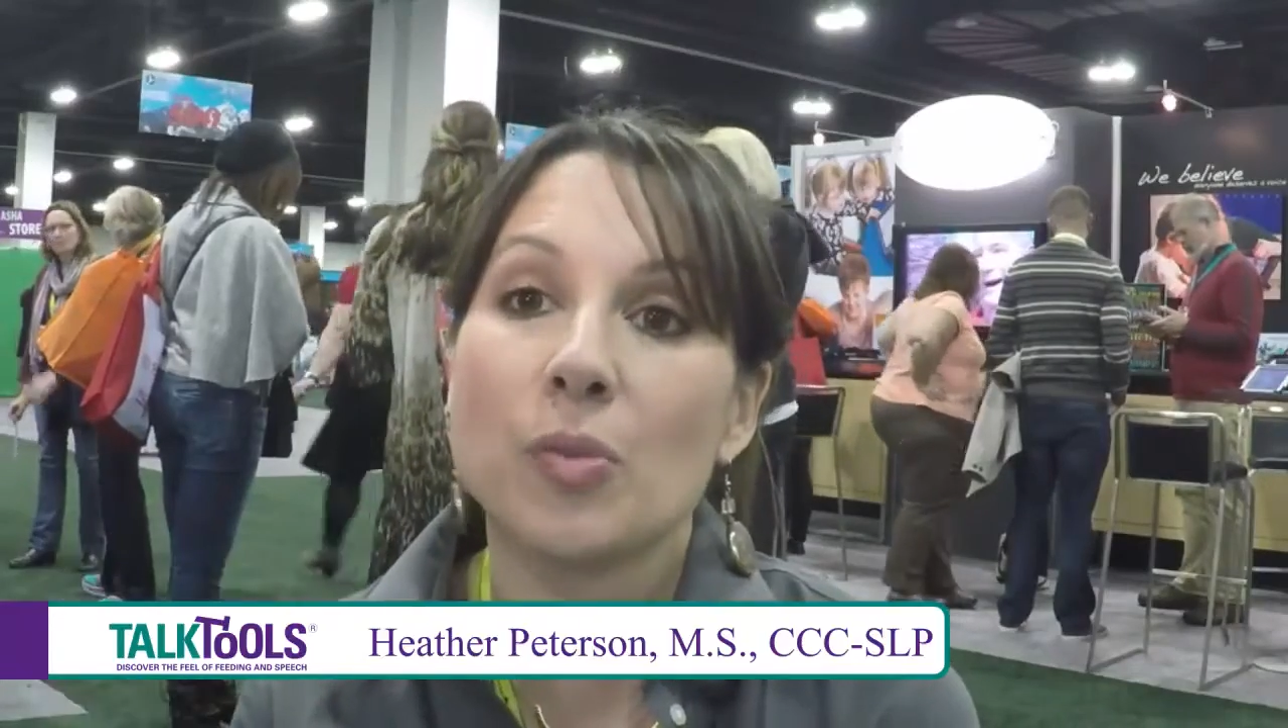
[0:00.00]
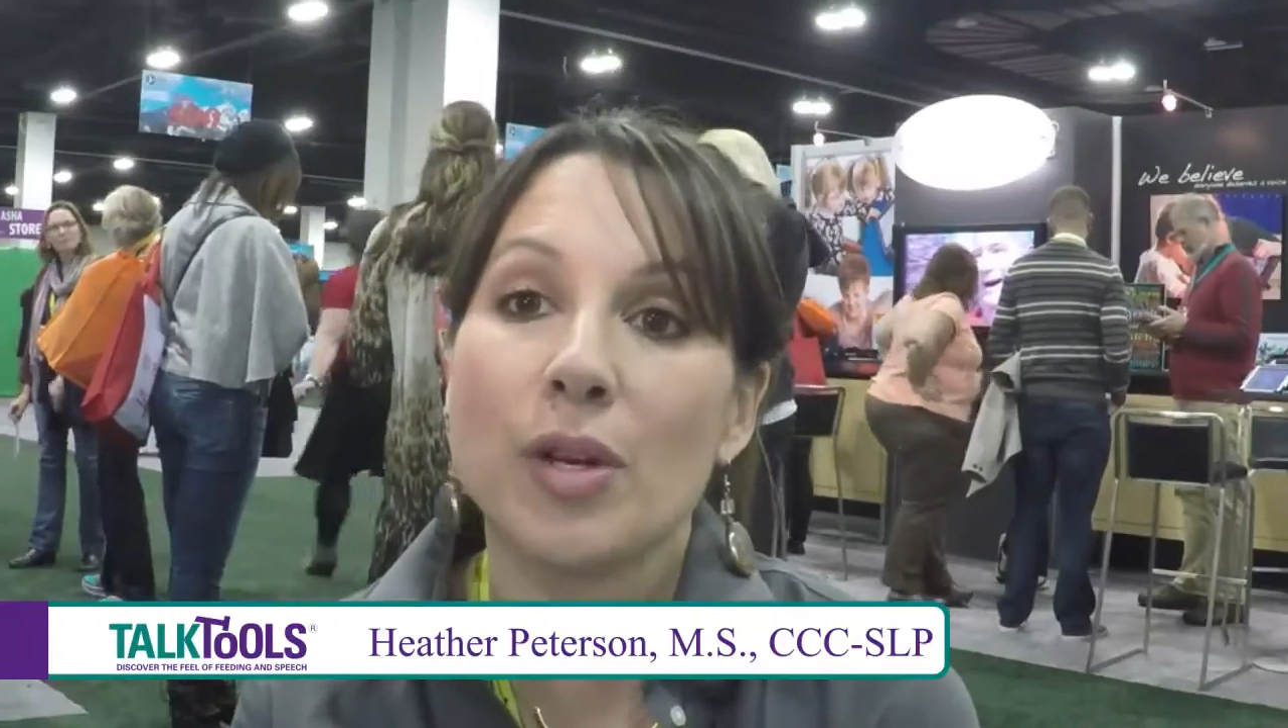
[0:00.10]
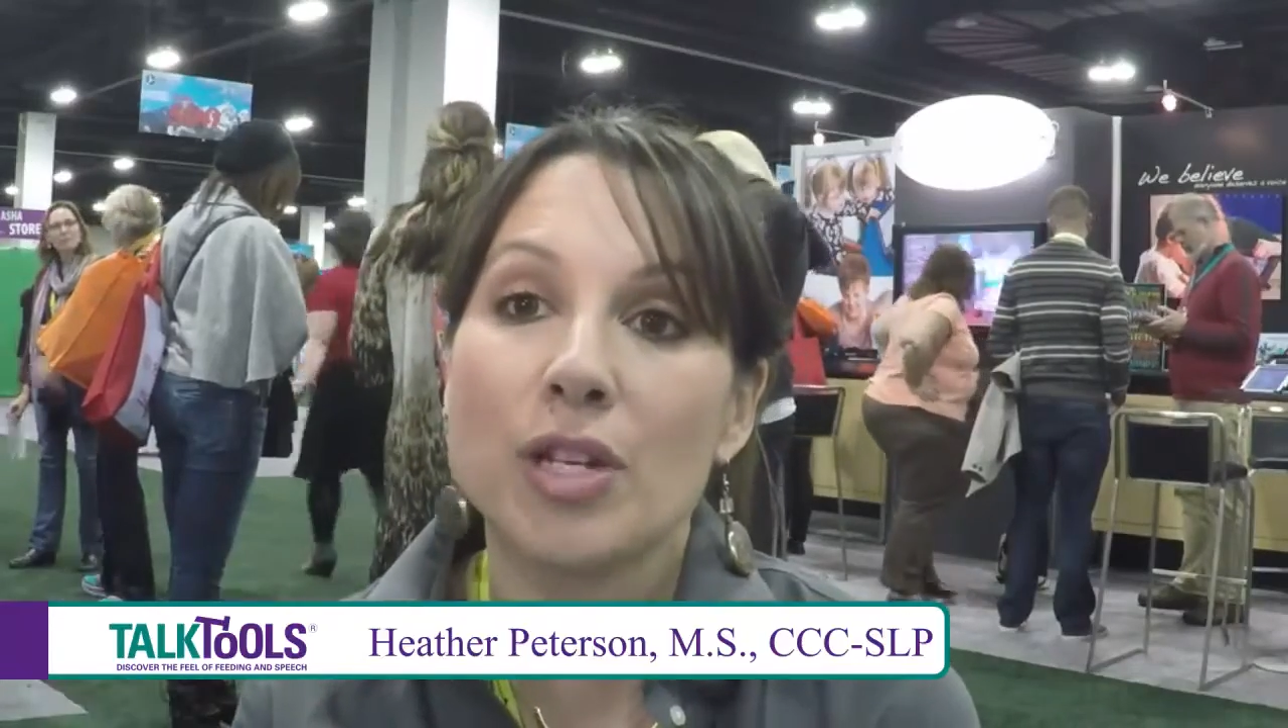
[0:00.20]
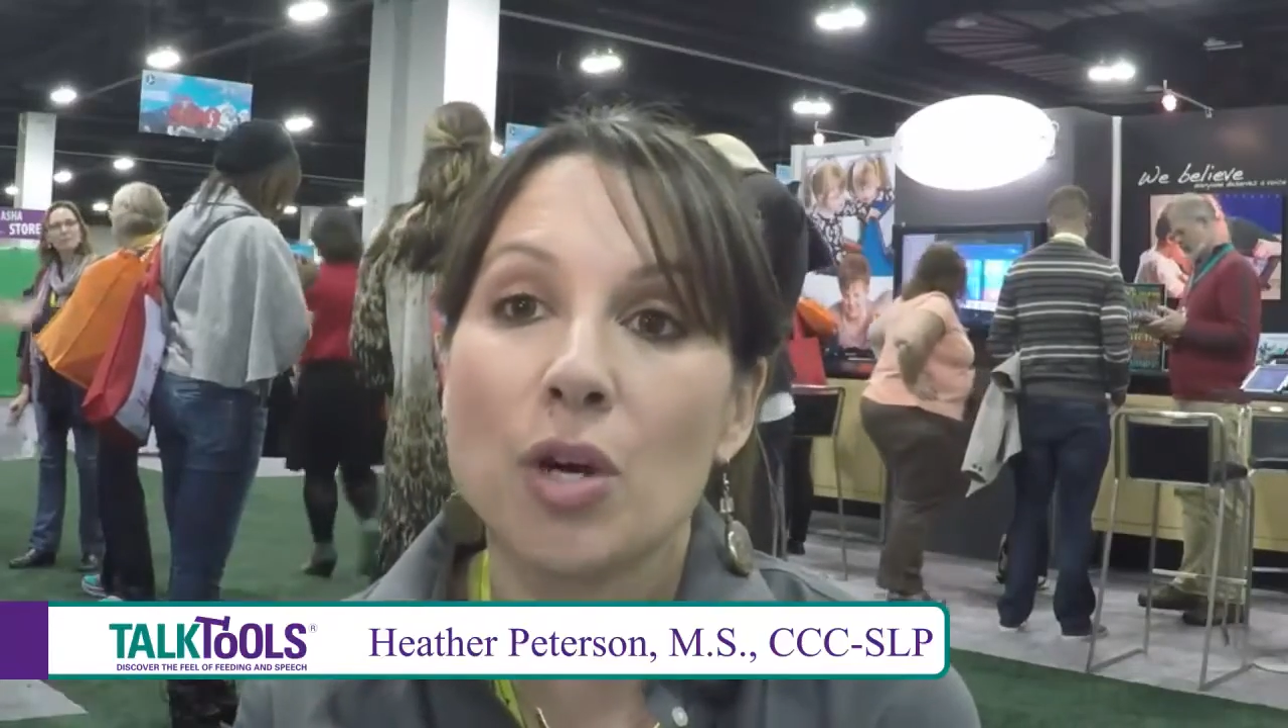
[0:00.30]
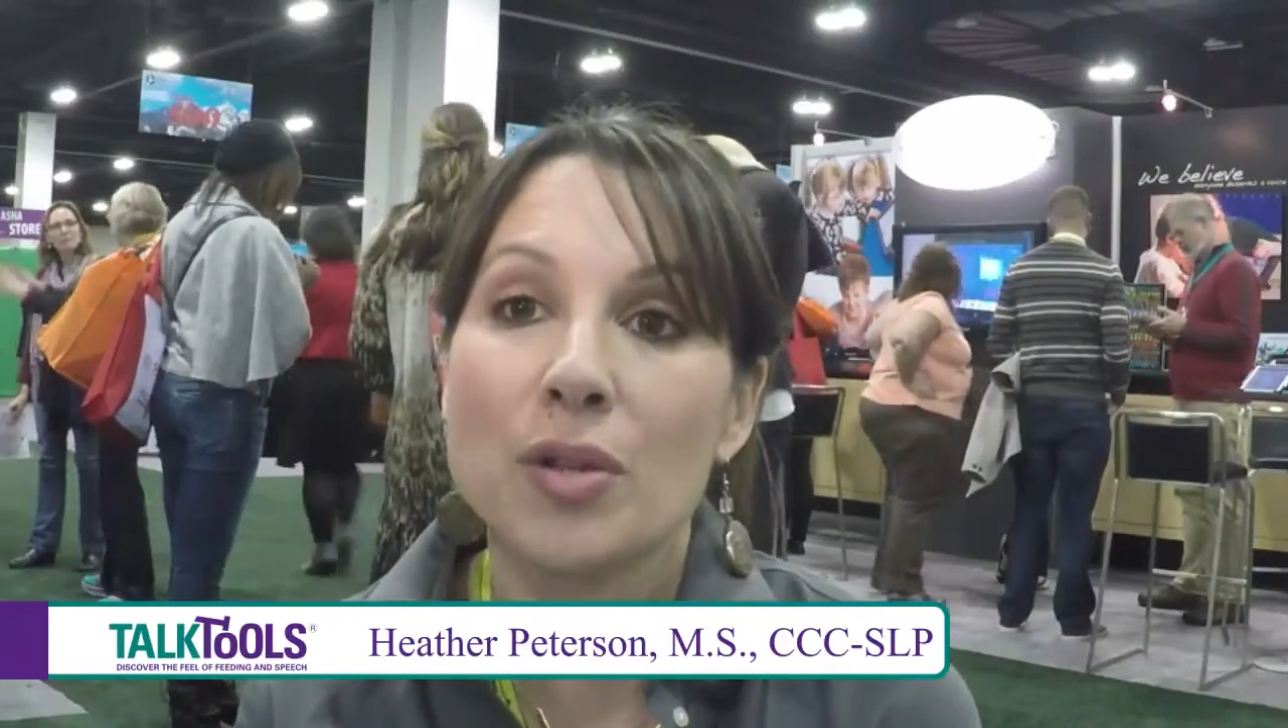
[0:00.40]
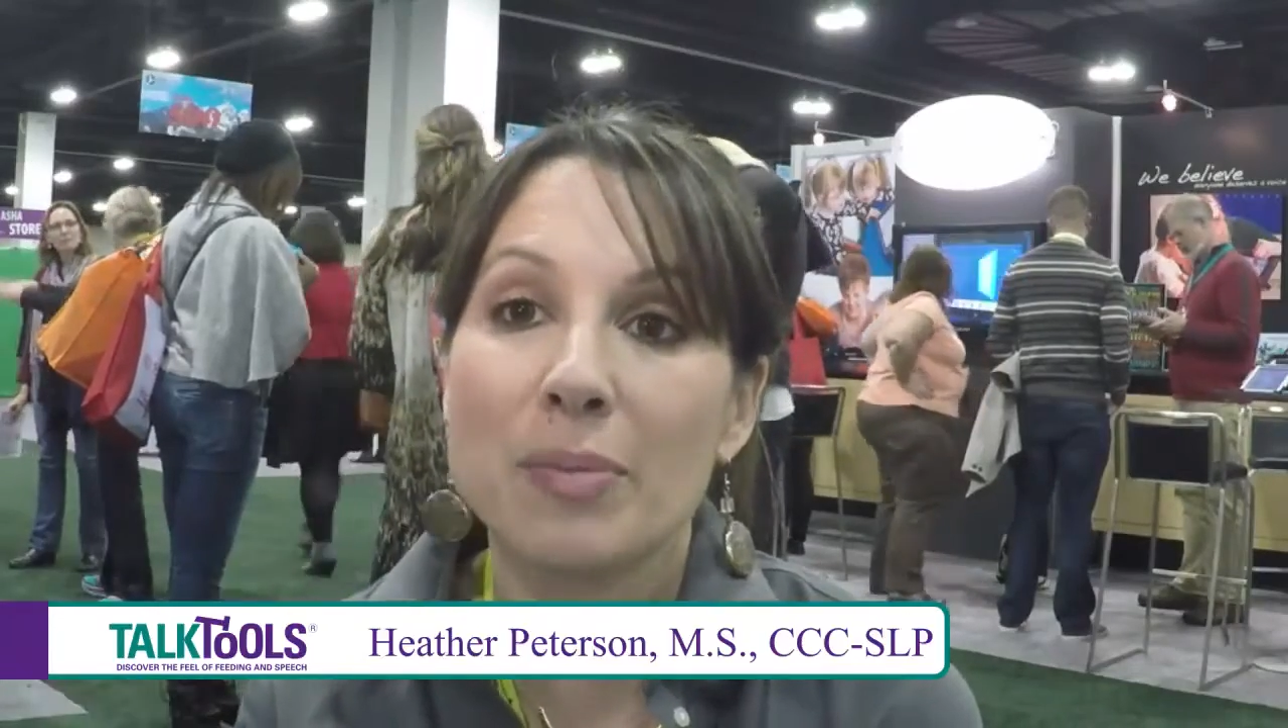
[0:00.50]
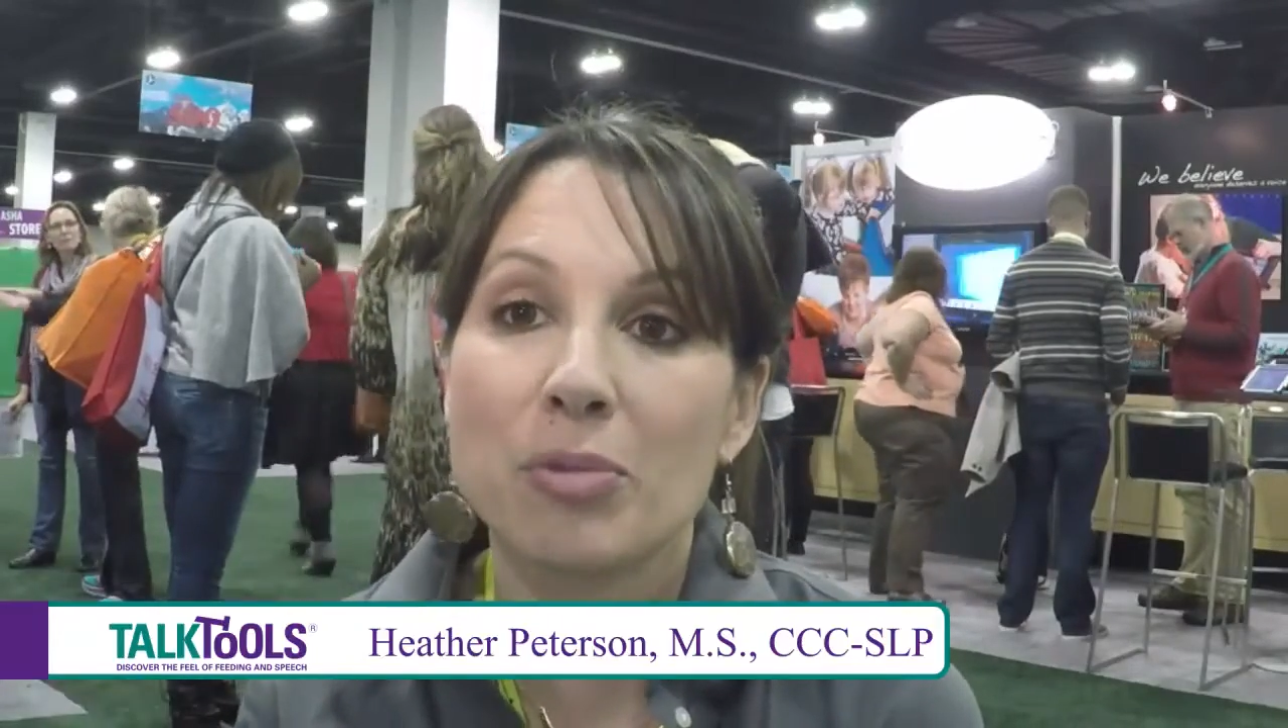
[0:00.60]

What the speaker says: we know that